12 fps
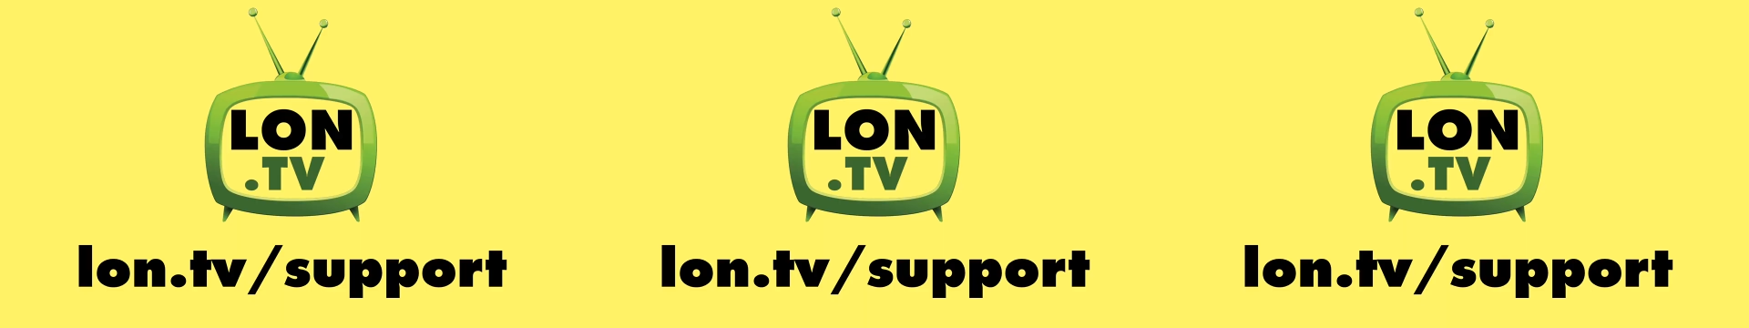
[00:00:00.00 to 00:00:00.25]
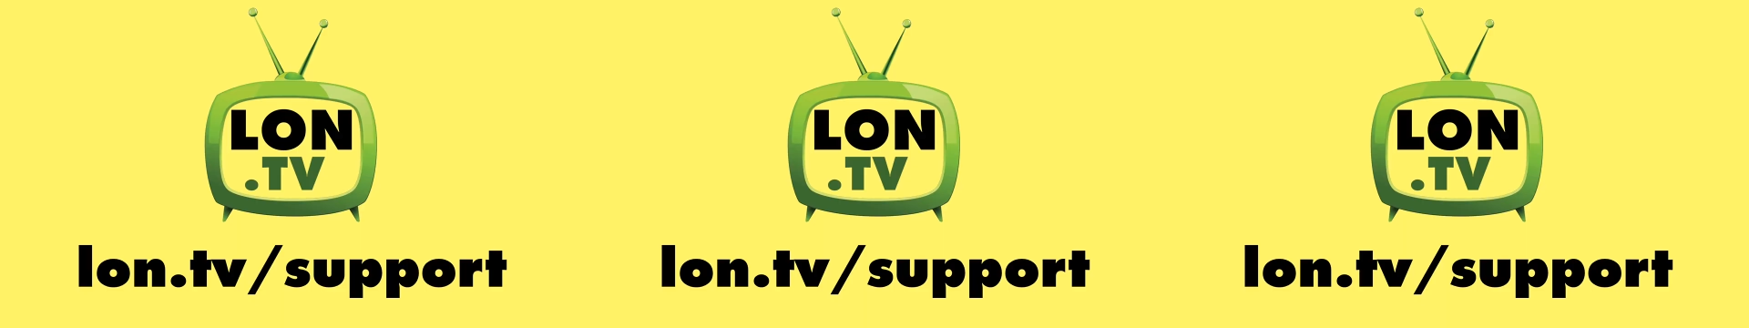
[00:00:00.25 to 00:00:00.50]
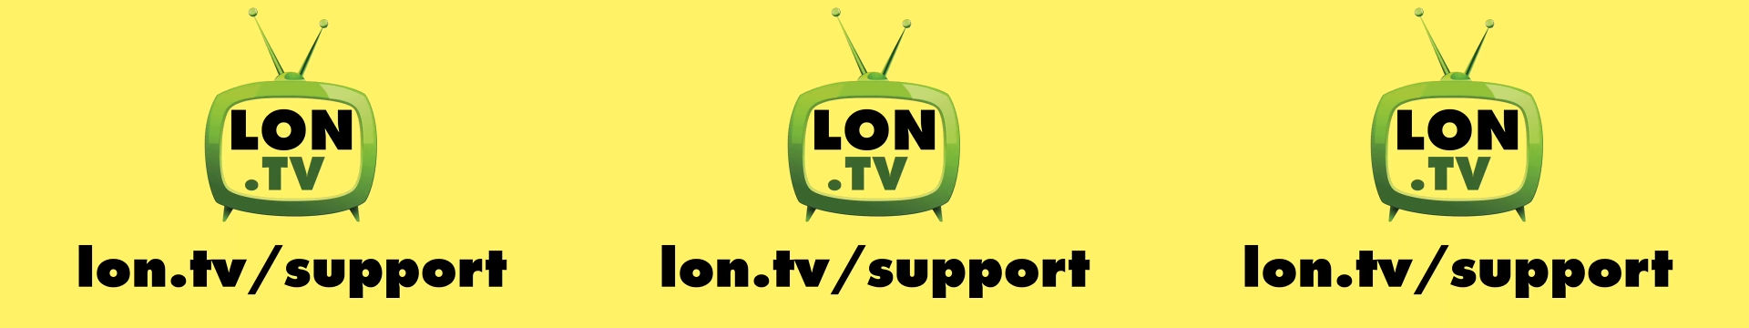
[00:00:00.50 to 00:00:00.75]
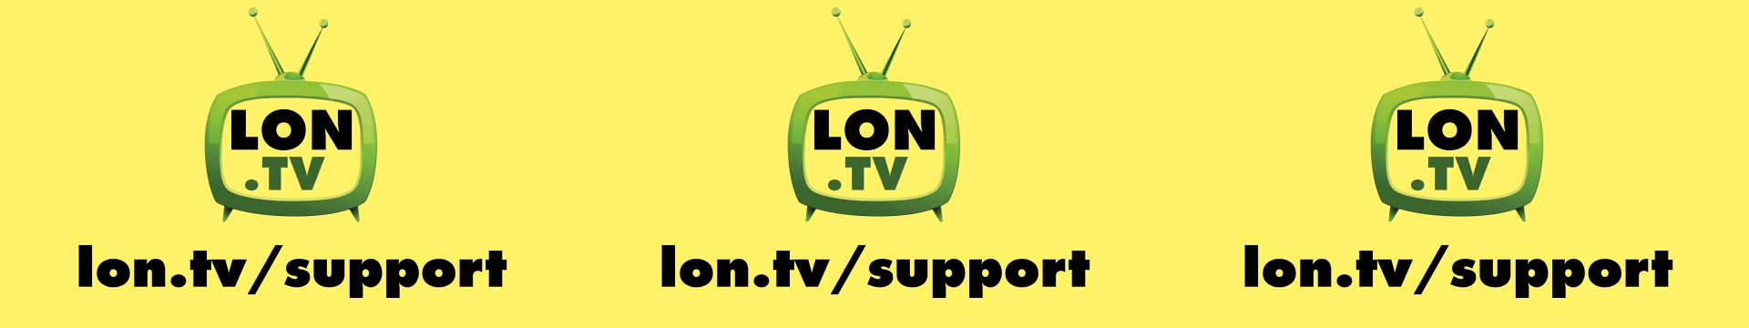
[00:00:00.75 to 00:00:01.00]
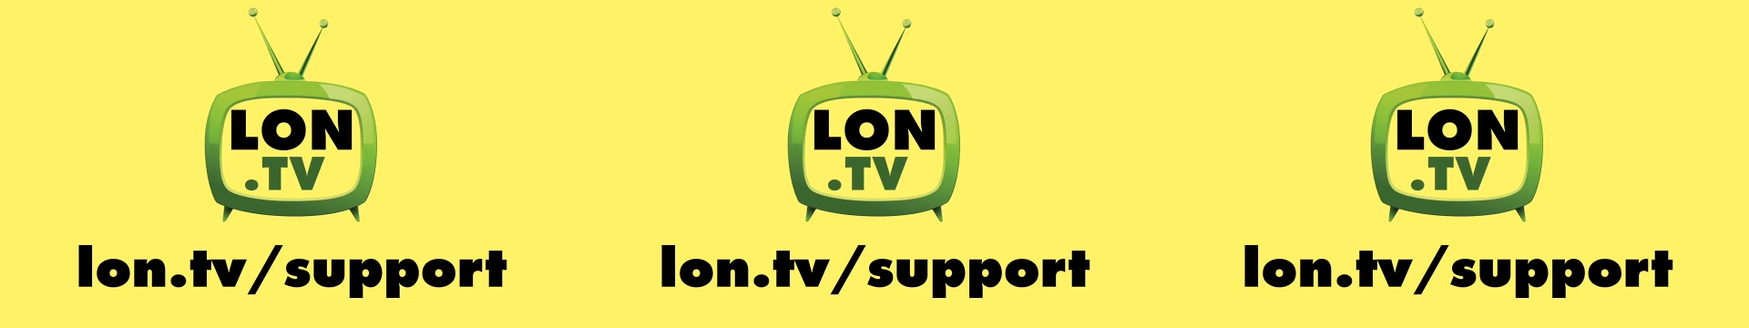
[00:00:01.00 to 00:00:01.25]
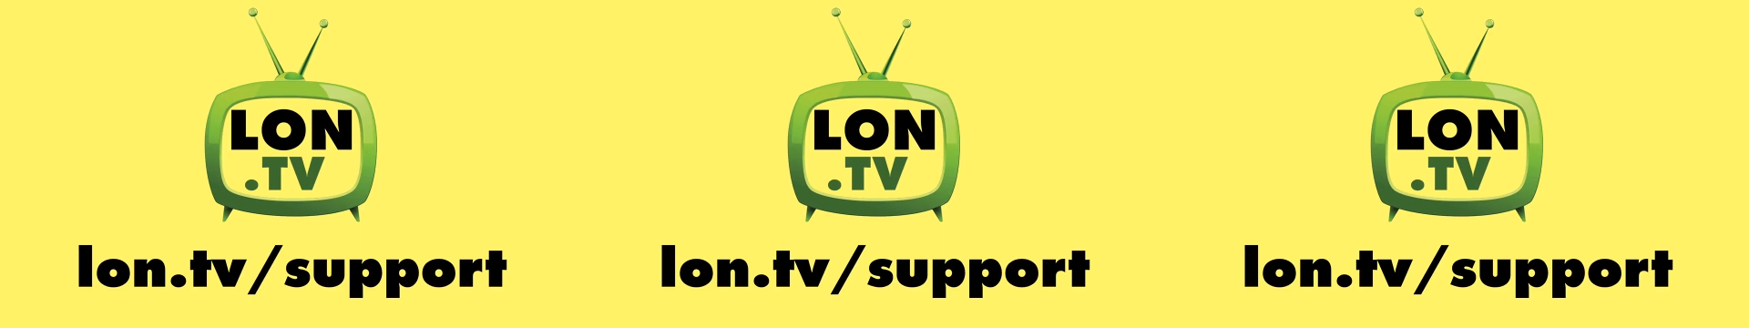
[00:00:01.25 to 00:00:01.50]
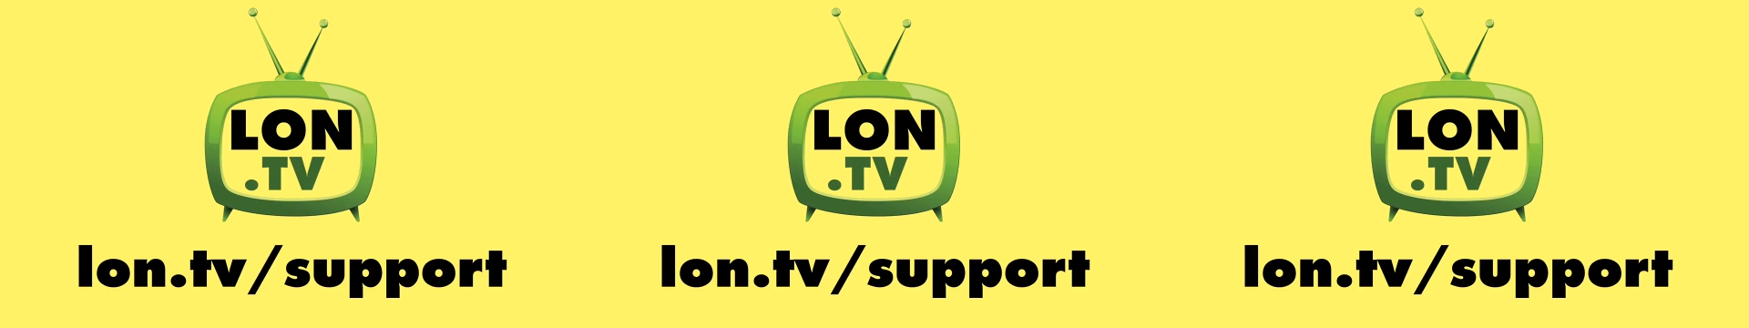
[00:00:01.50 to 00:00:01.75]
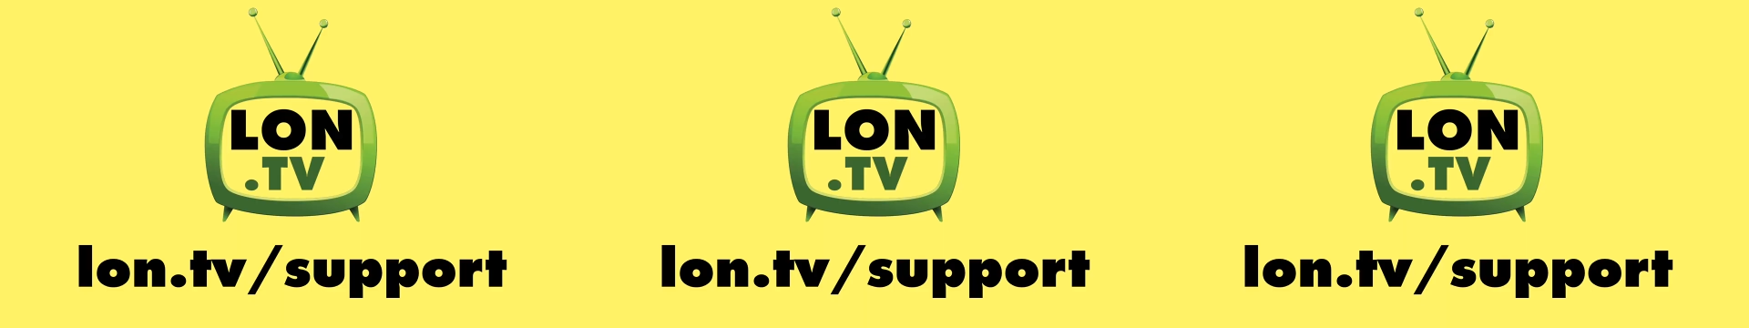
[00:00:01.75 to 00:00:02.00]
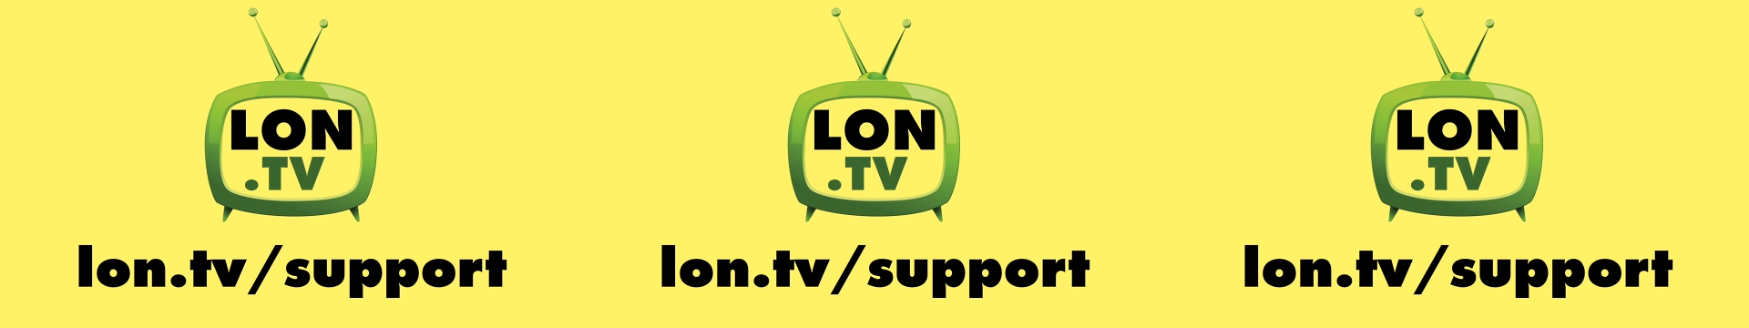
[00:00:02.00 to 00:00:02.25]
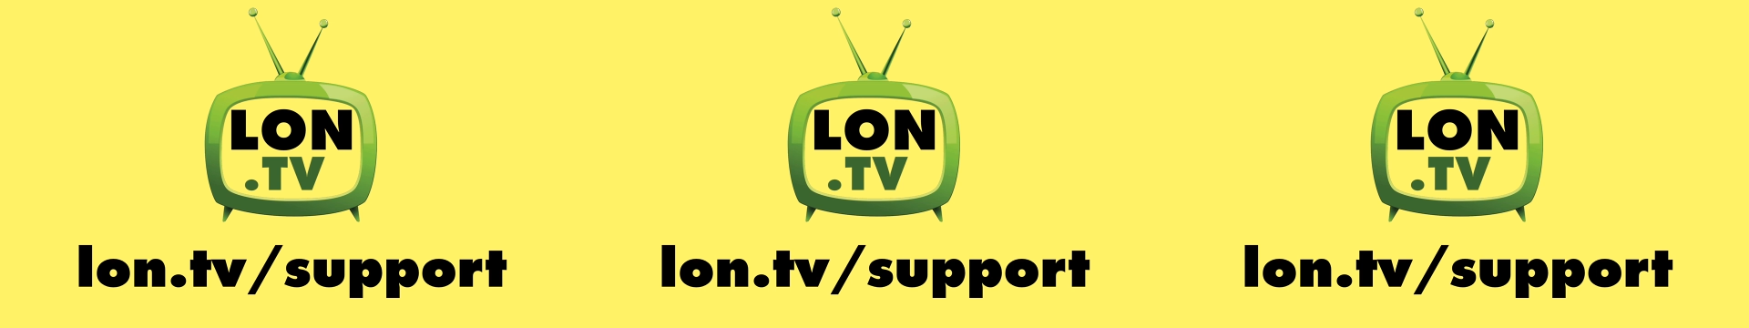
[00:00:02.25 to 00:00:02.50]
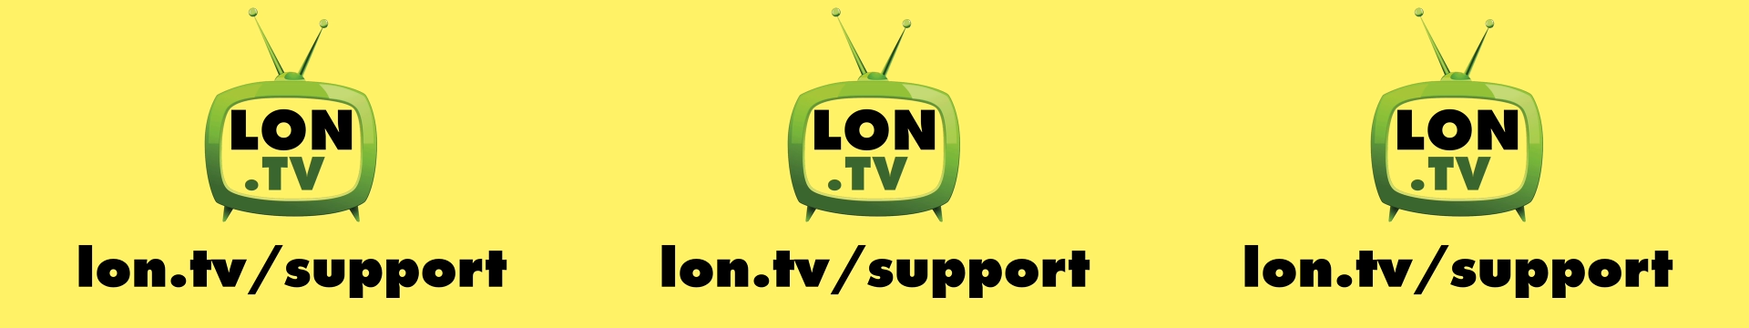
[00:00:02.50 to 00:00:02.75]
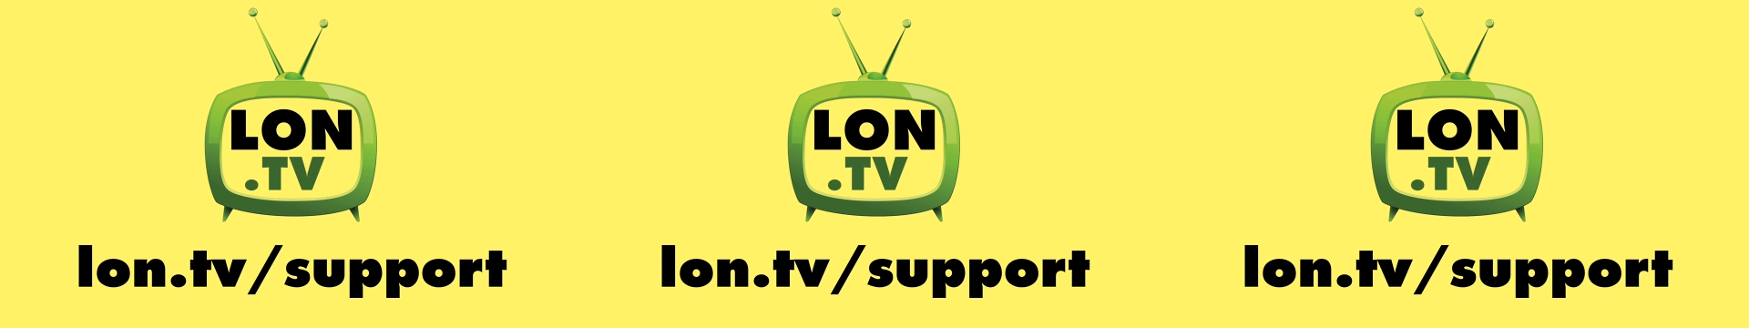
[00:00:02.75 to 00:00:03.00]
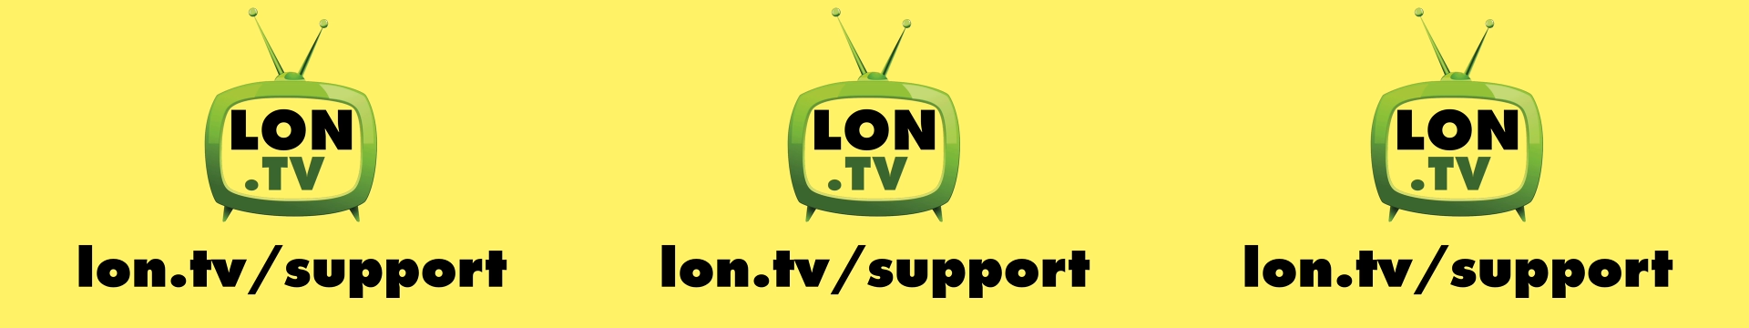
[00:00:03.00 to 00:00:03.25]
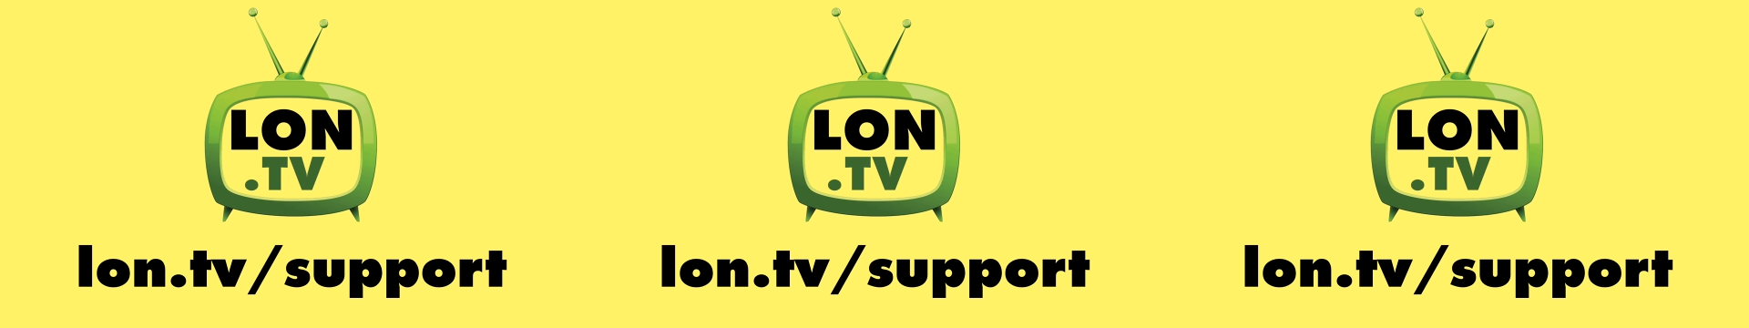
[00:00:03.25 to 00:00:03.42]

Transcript: No face is visible, so there are no lips to read.